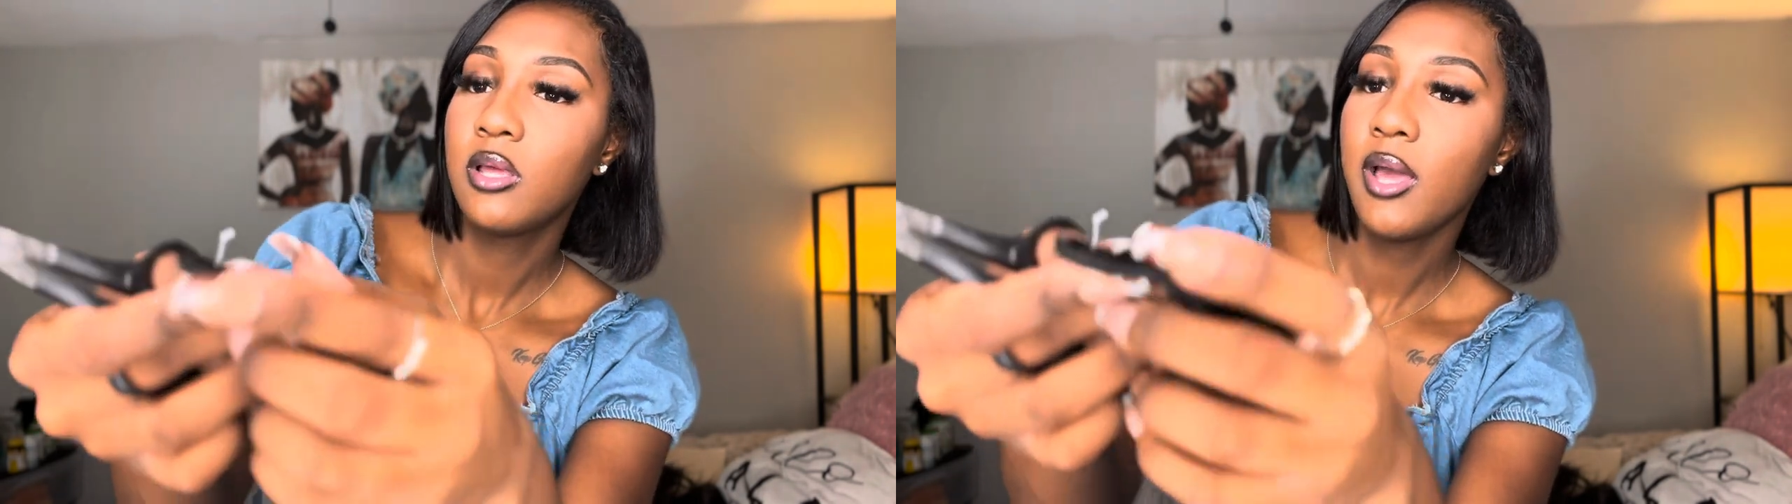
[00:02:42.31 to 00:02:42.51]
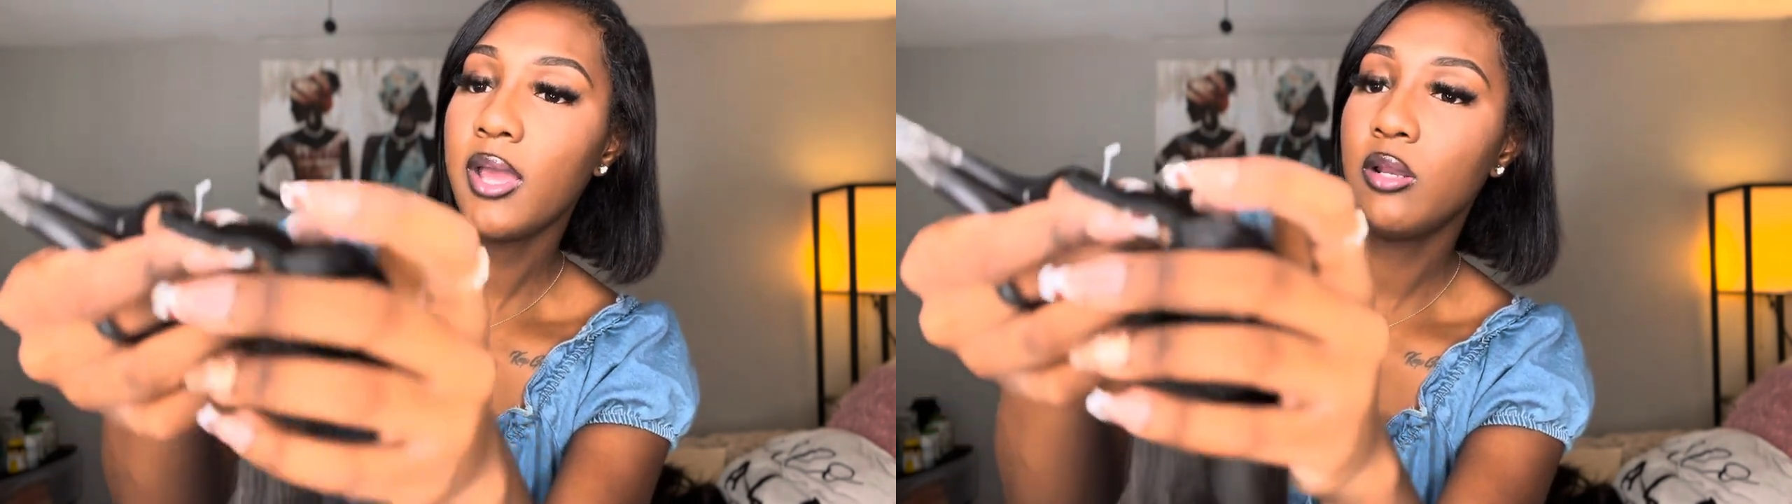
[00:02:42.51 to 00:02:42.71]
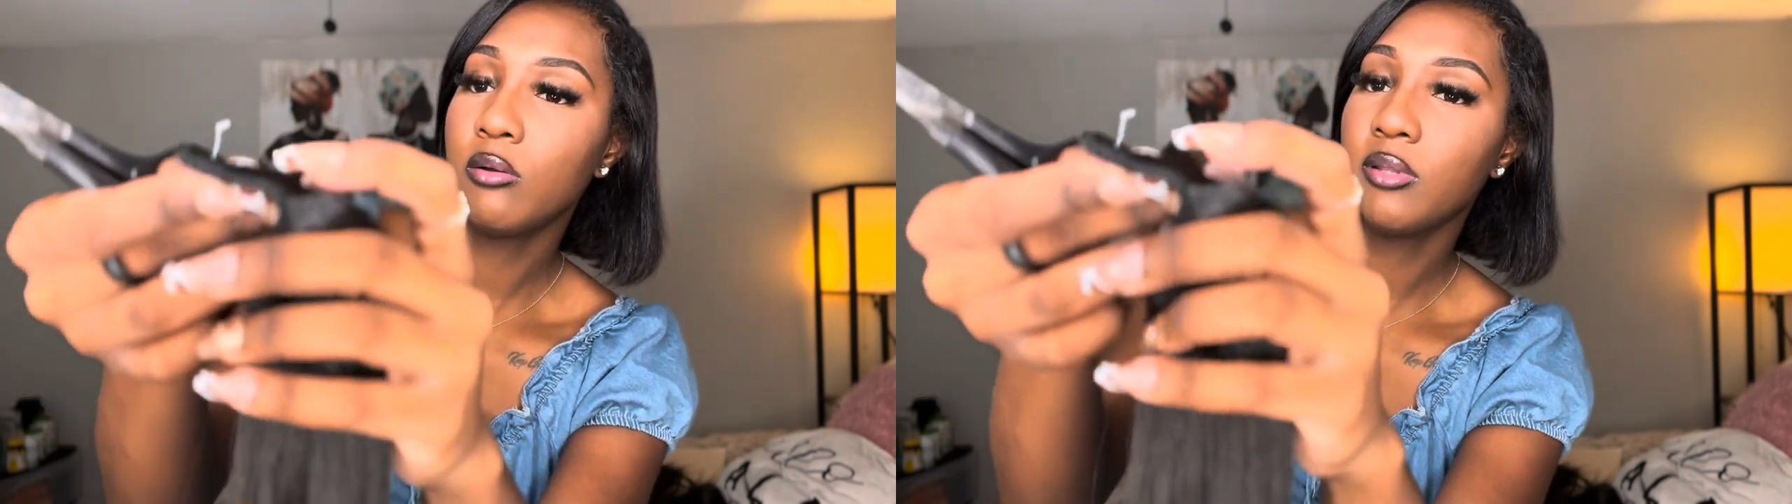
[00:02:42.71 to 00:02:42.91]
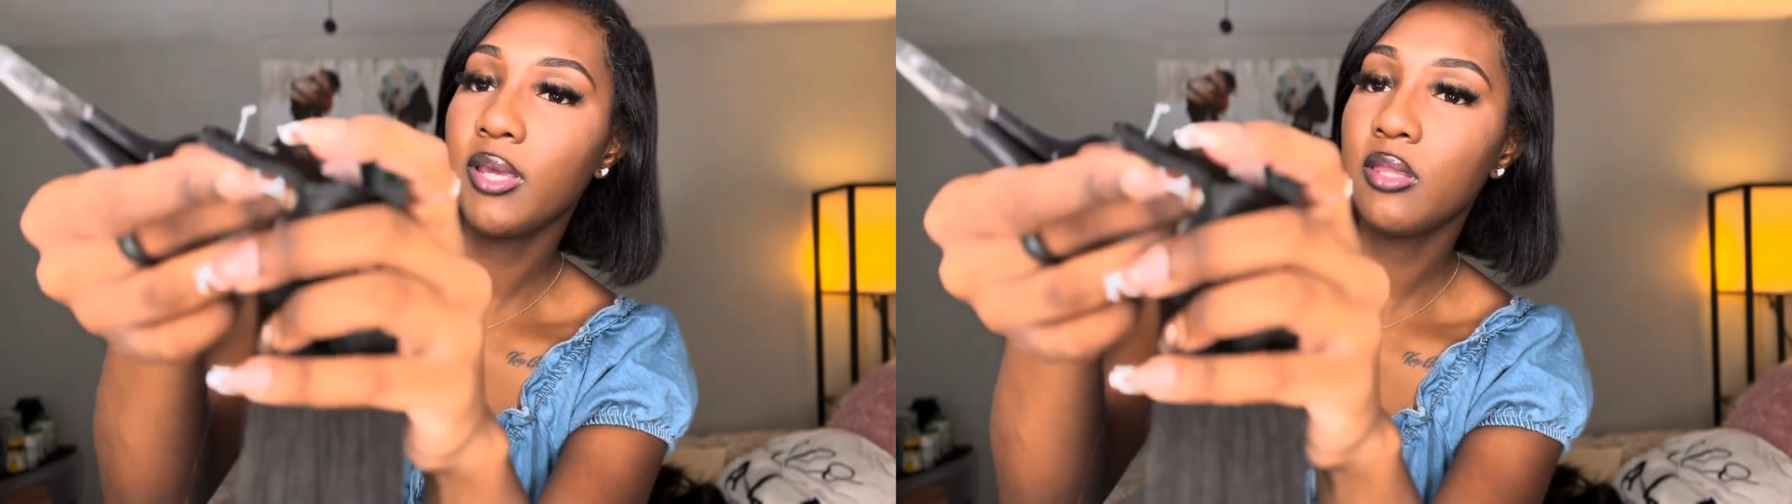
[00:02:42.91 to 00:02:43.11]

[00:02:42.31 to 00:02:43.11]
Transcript: I don't like